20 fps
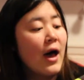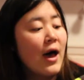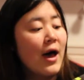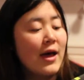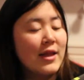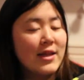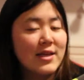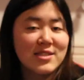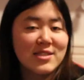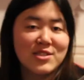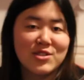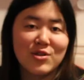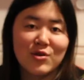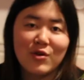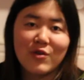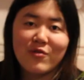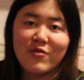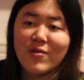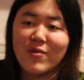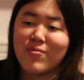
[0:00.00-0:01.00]
and this is sort
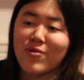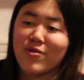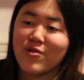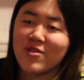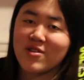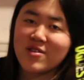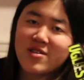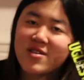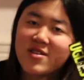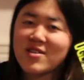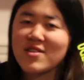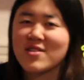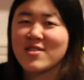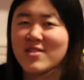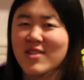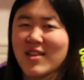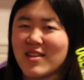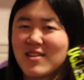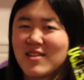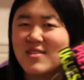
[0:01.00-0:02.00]
of a book
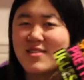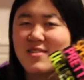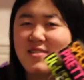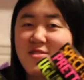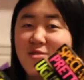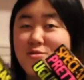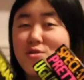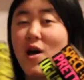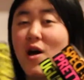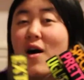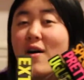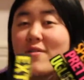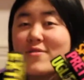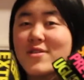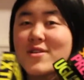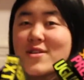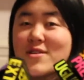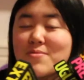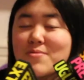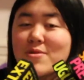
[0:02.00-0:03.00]
that goes after
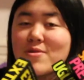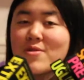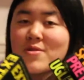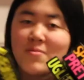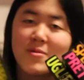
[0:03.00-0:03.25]
this book,